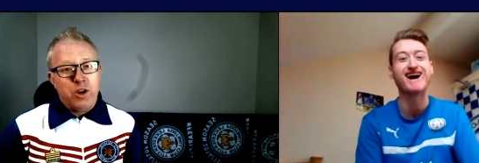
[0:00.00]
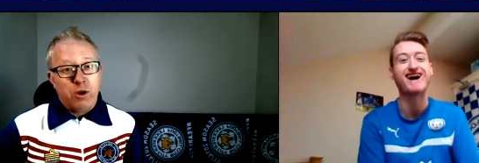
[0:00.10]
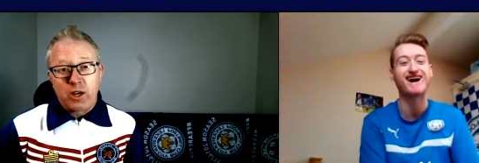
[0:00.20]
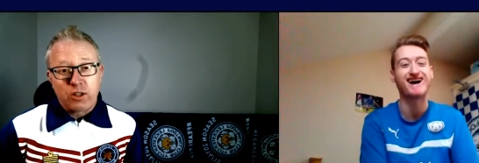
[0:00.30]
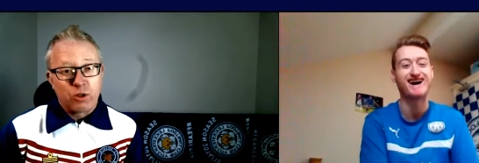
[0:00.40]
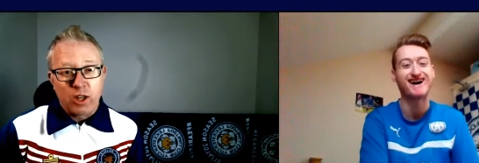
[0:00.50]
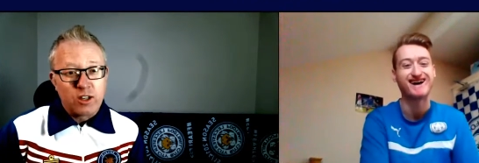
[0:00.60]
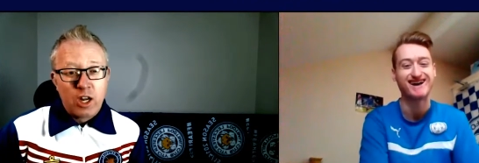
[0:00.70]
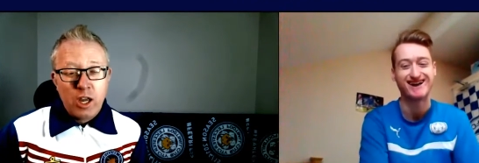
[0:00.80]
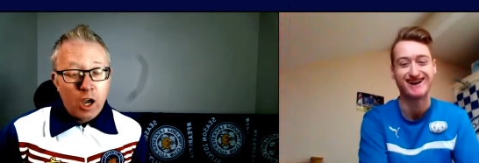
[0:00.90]
Speaker 1: Newcastle
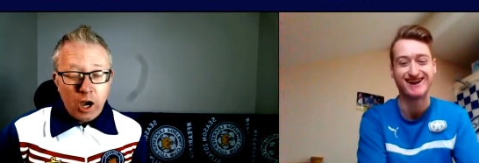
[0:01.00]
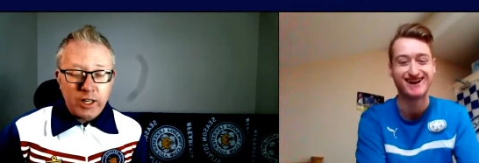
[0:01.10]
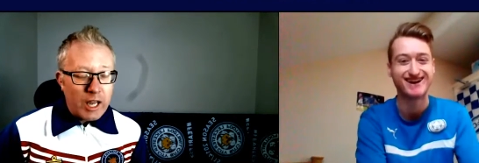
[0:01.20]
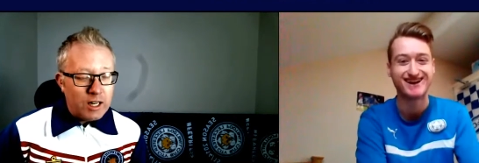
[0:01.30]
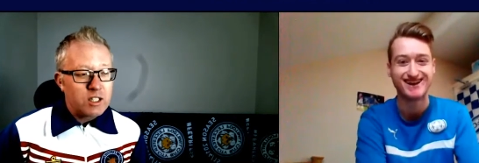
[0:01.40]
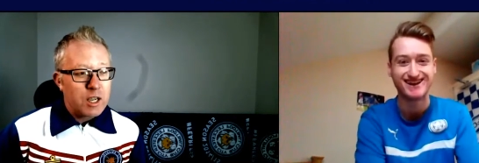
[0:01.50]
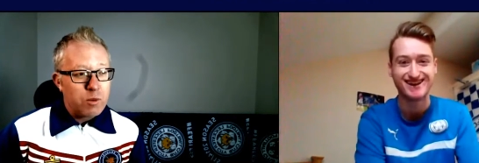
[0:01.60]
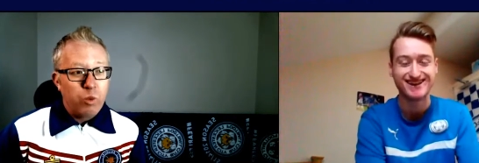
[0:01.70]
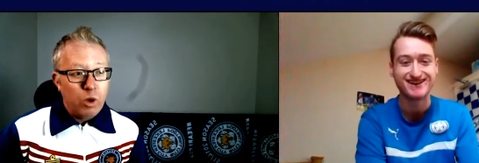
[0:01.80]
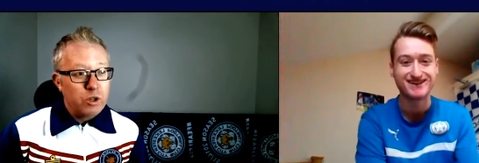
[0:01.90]
thing. And
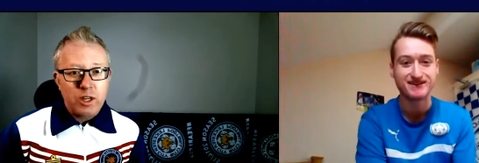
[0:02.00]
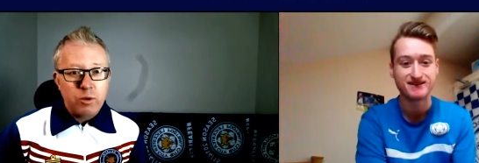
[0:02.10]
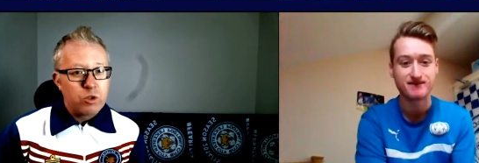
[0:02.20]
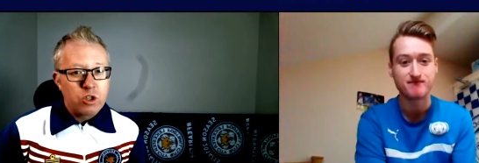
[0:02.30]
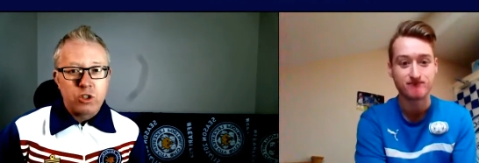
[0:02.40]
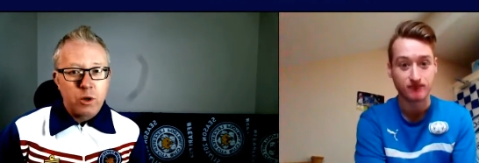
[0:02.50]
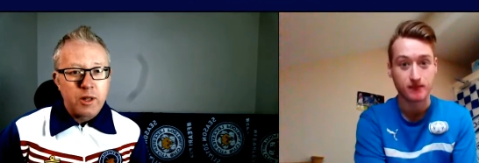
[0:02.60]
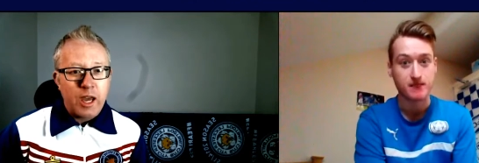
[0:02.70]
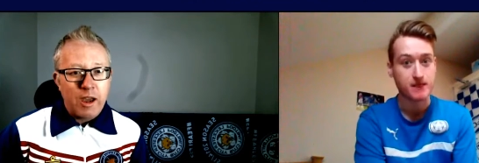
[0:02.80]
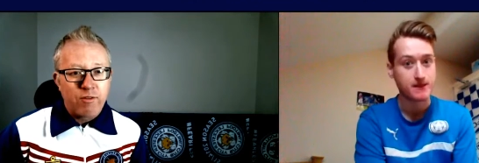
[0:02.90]
Kante was he was just doing
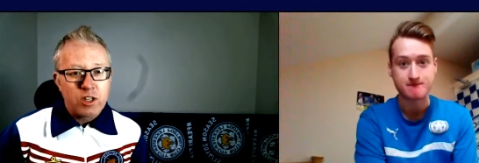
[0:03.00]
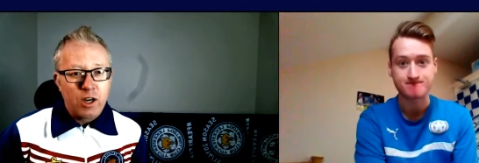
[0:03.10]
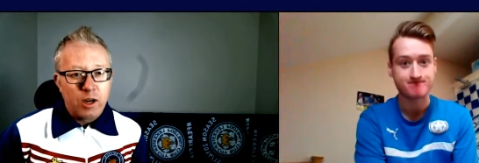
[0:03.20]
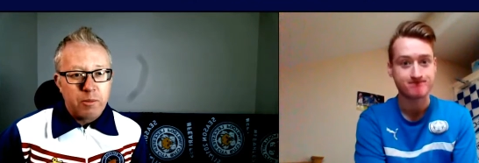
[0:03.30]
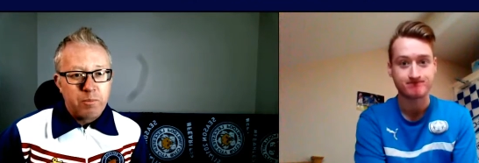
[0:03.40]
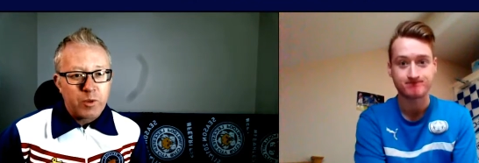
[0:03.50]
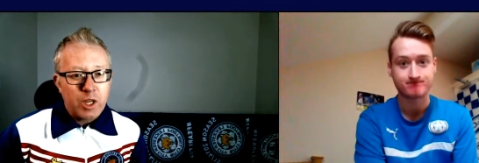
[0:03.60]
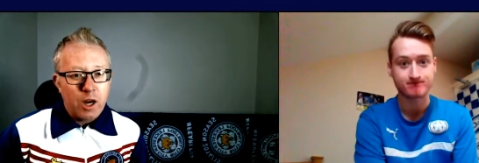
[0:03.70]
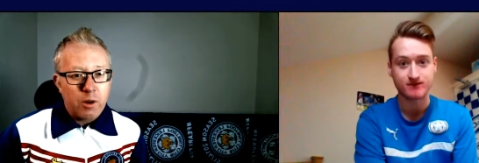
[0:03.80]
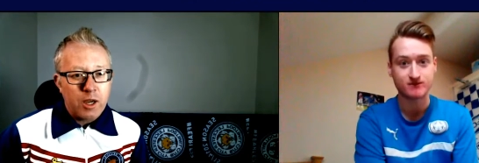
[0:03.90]
that every time.
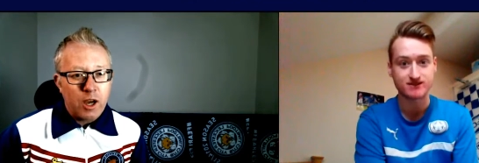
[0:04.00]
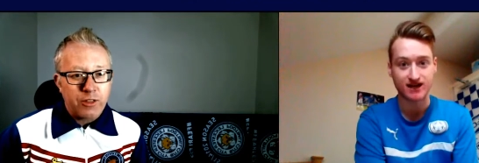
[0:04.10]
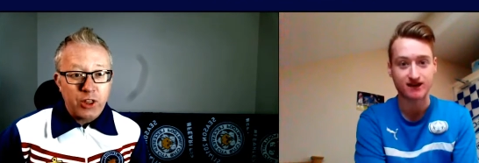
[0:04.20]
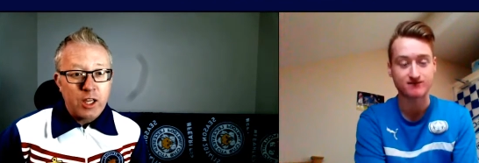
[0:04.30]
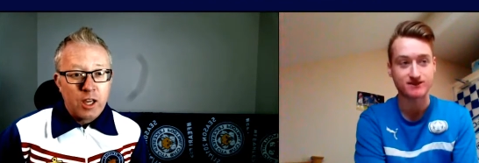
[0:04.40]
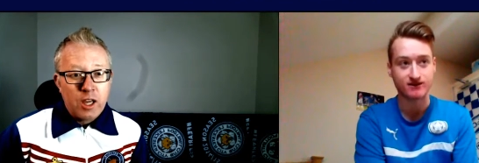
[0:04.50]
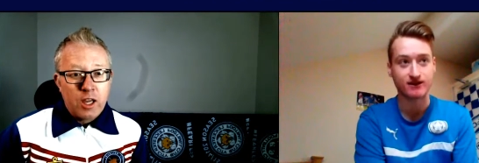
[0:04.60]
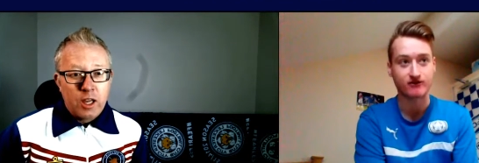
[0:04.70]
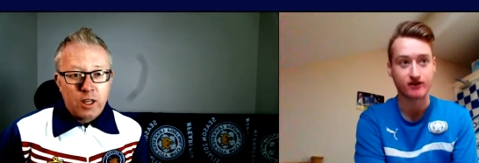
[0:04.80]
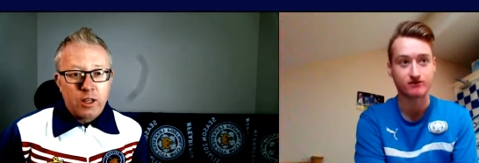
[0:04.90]
You know, it was
Speaker 2: think,
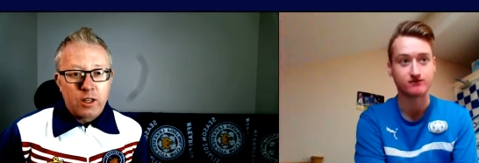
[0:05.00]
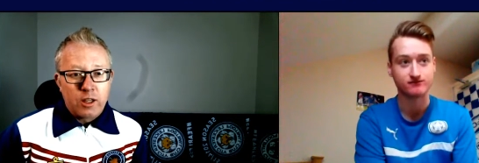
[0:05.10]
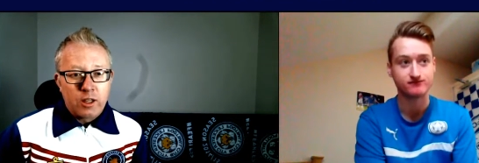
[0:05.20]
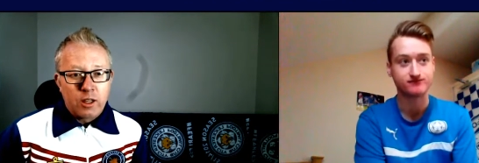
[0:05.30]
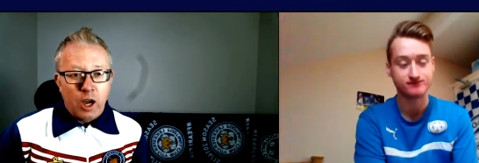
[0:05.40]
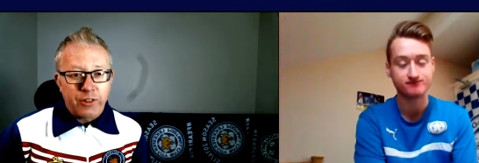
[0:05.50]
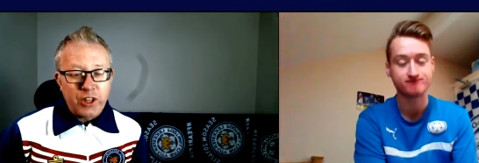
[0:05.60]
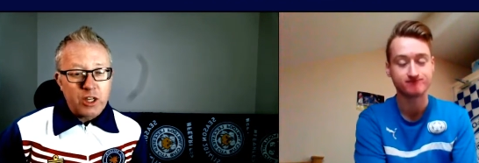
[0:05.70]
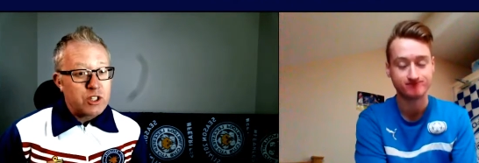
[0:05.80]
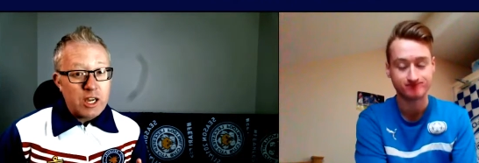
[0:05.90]
absolutely incredible.
Speaker 1: I
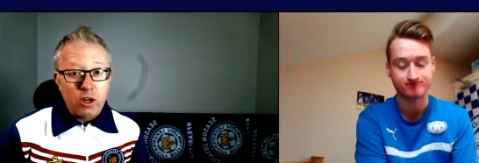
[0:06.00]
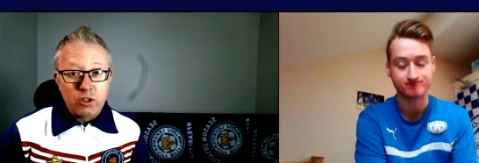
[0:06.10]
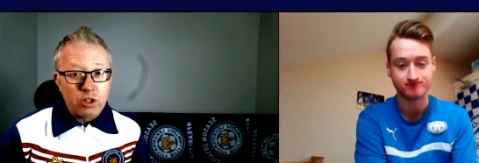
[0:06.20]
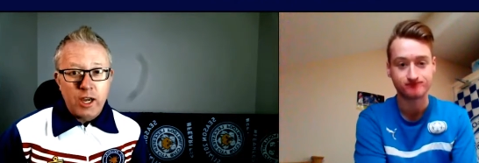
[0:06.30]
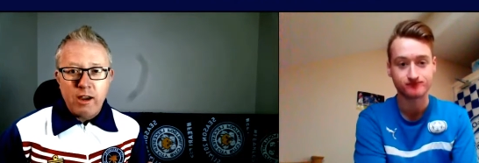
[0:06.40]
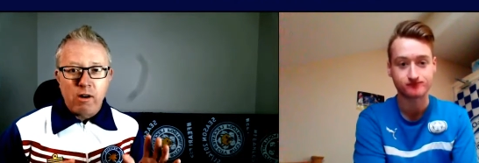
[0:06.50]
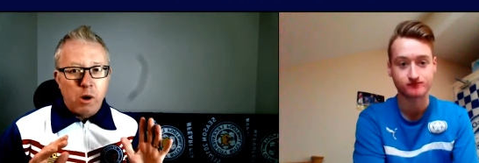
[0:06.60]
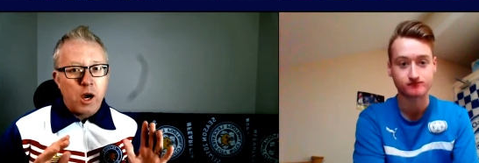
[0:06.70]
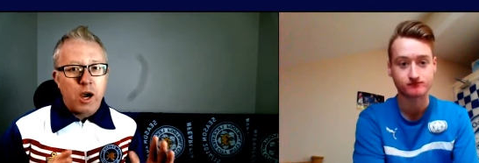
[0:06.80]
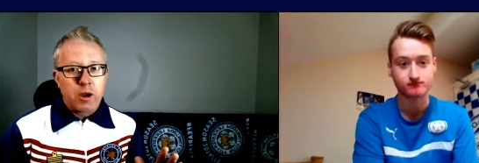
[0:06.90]
think you say unsung hero.
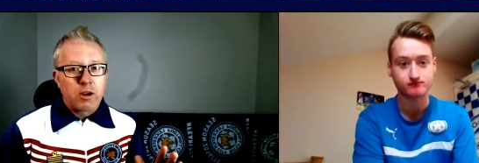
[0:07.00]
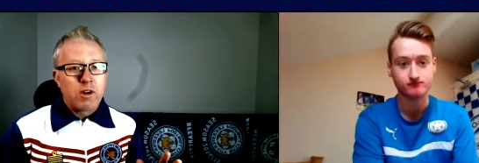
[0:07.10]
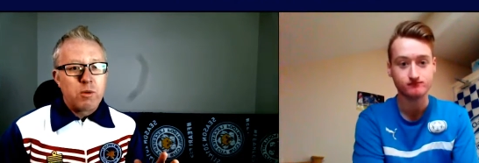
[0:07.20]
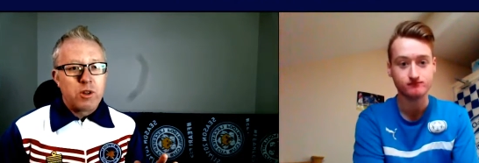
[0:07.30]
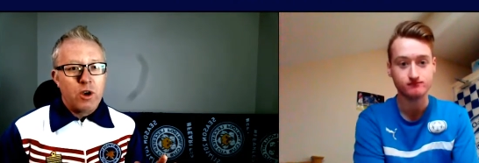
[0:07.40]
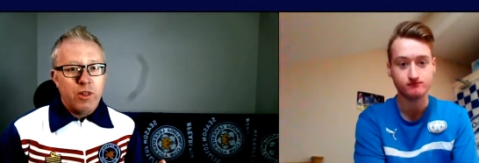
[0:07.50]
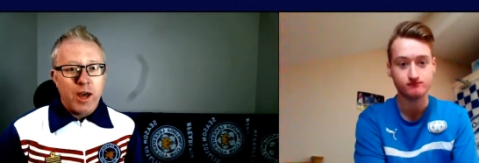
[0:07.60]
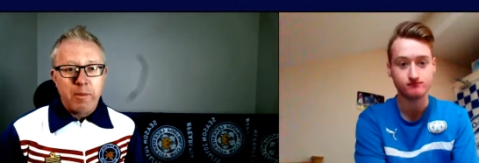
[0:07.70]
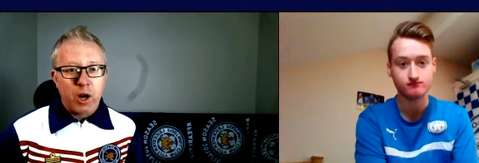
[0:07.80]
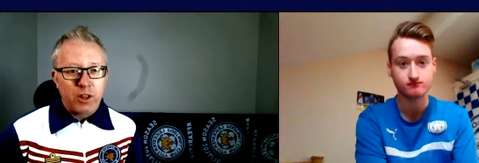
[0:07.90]
I, I agree with you on
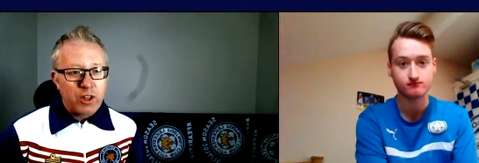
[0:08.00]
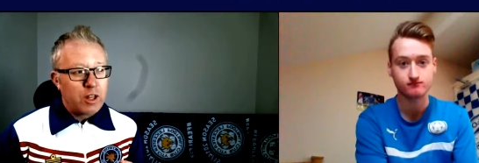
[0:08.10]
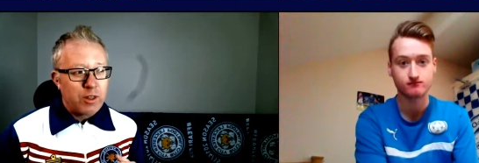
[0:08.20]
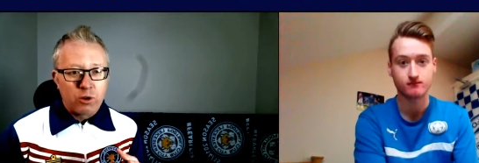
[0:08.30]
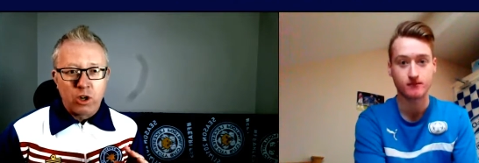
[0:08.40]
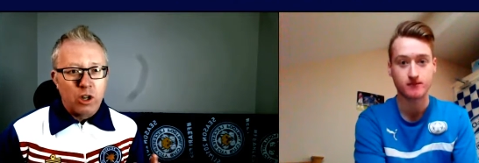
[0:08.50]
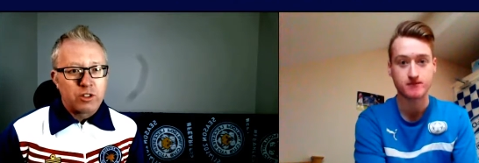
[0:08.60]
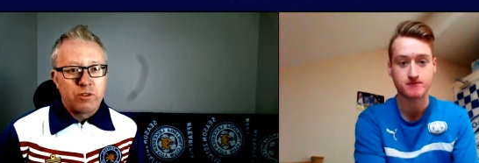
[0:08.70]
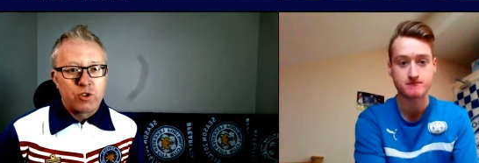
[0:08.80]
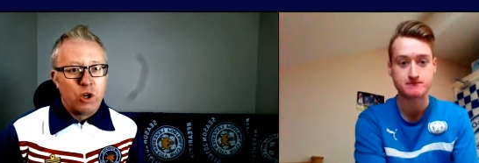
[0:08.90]
that, but I think there's
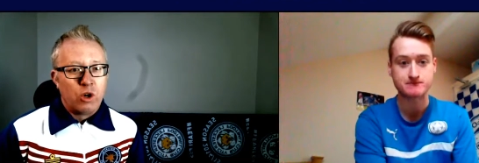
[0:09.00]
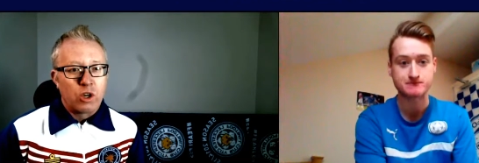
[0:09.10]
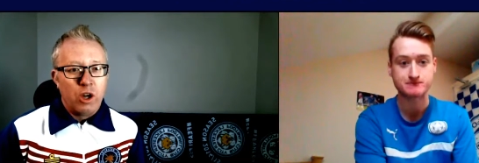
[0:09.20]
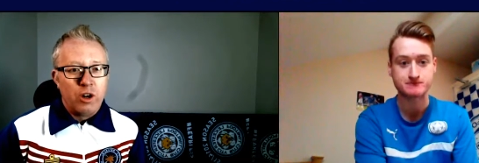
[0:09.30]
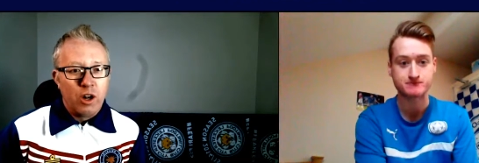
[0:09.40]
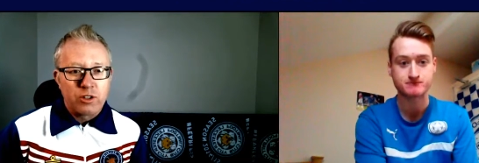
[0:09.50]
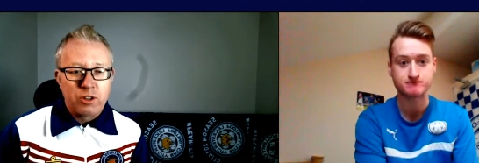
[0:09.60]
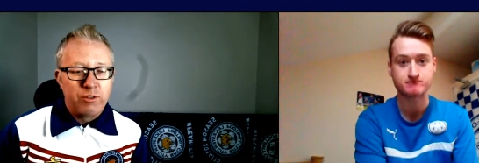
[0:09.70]
lots of talk on lots of